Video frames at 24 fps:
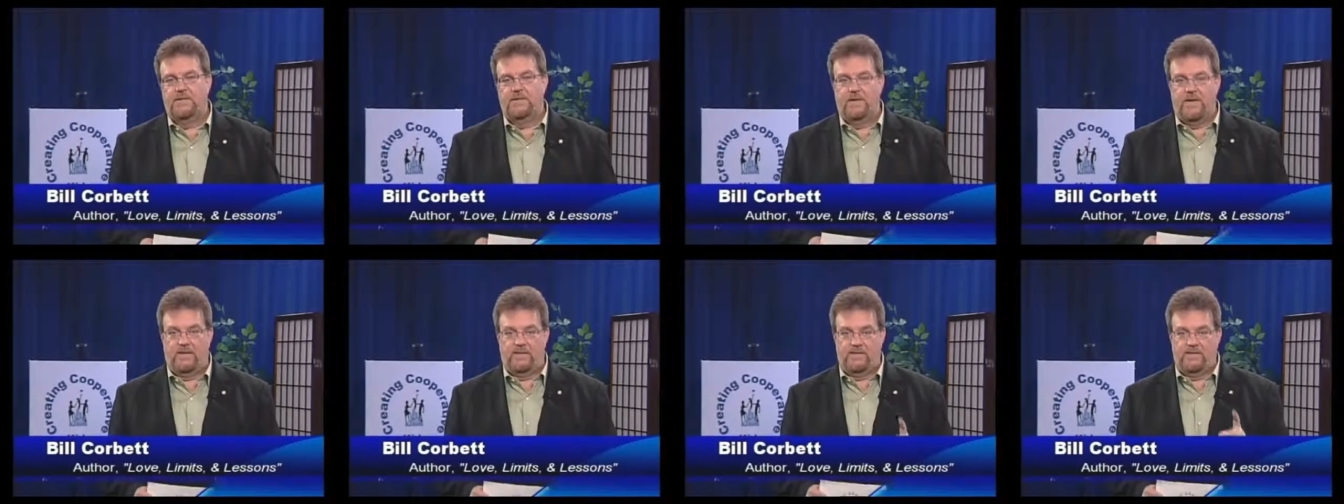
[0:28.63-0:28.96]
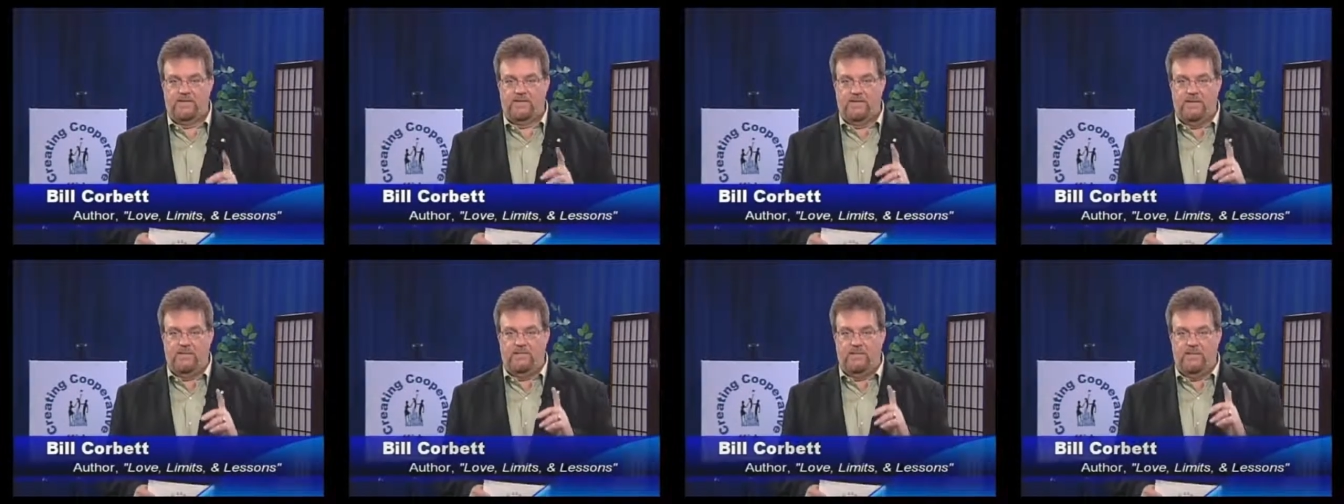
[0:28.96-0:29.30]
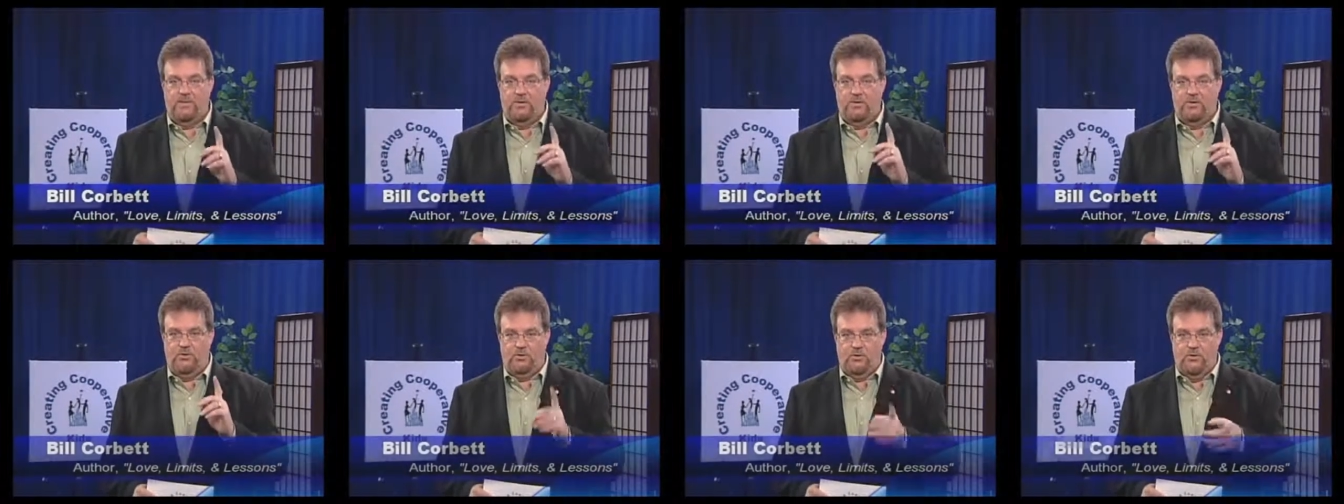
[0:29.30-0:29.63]
Now, to send
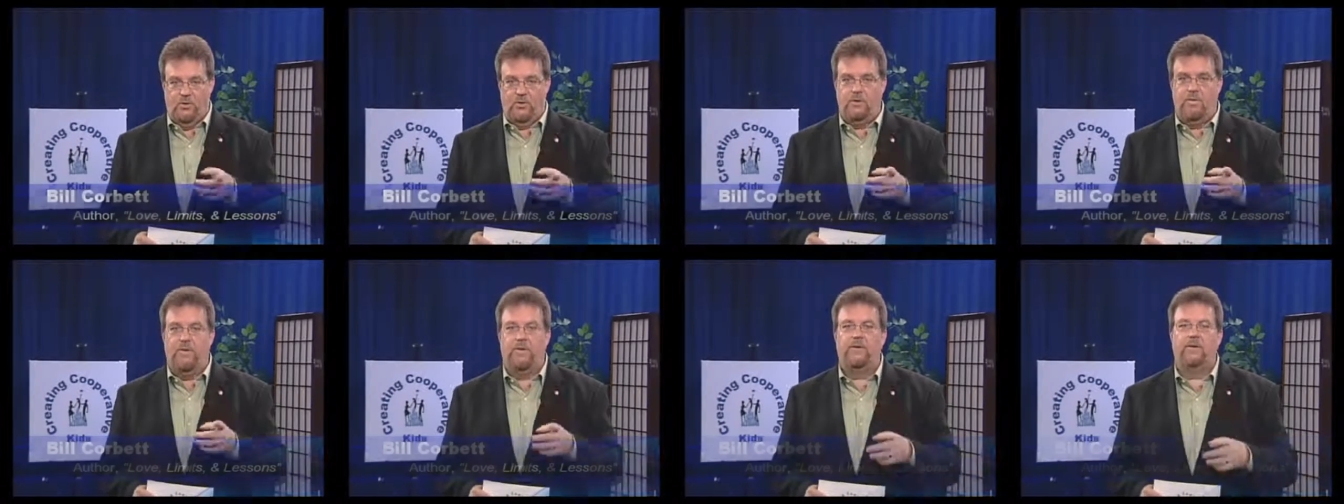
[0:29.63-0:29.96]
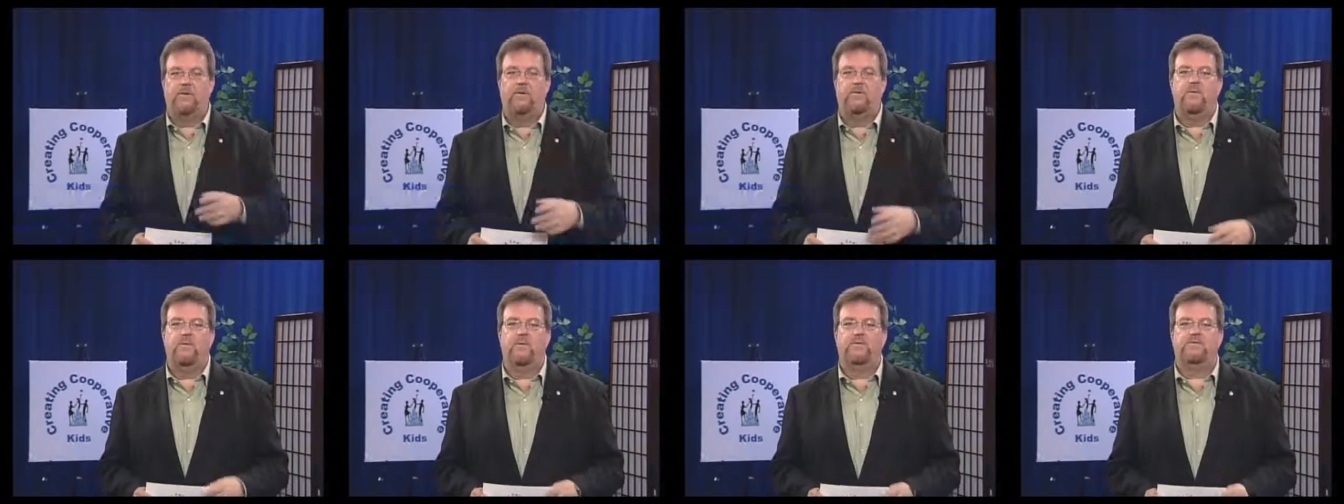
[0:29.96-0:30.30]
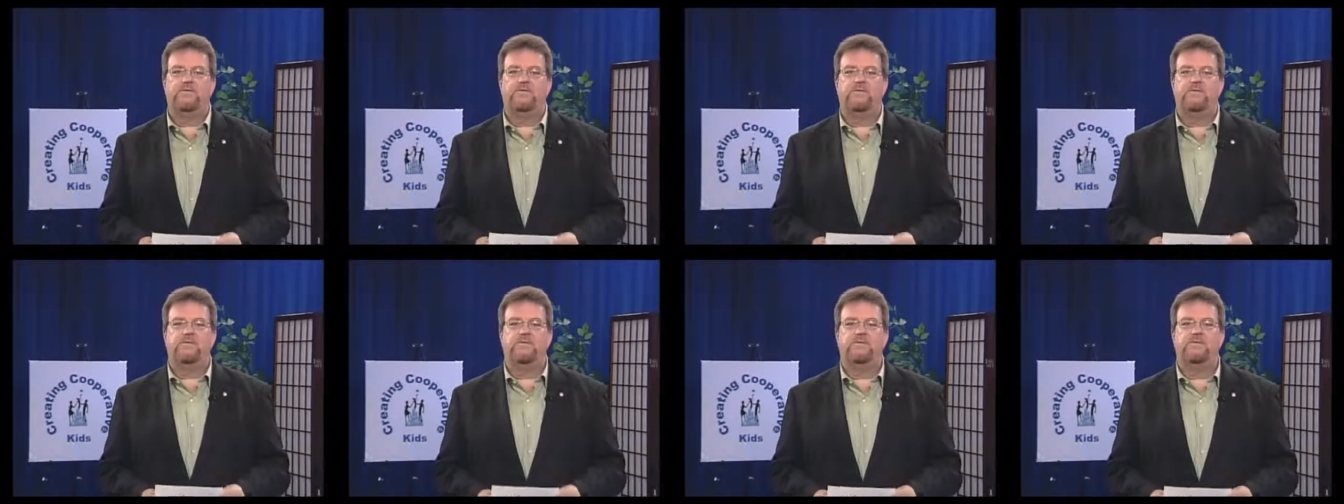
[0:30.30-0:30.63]
me your parenting
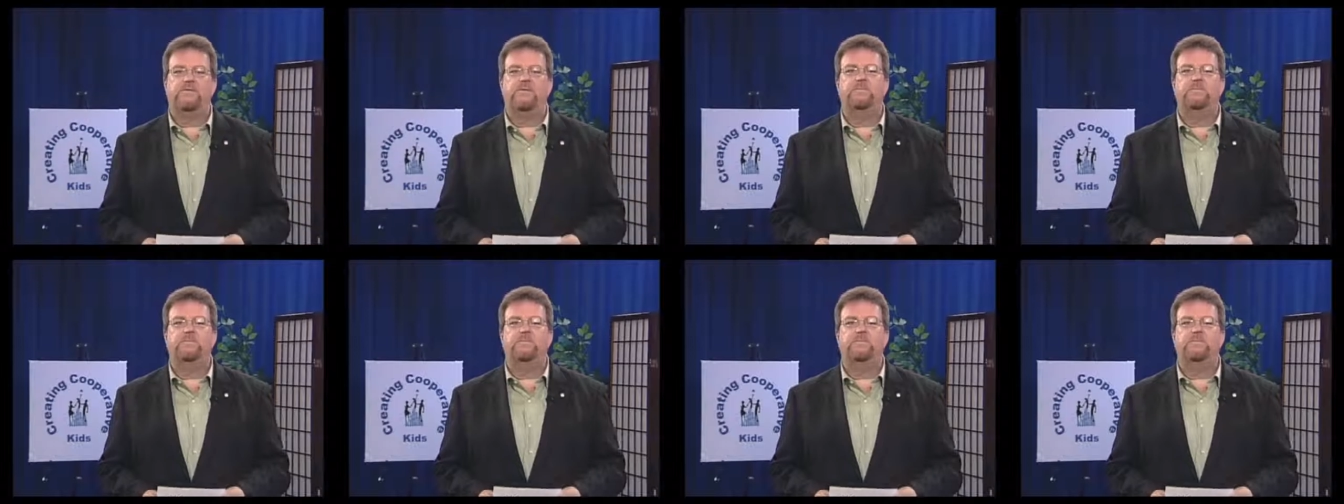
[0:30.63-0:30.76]
questions,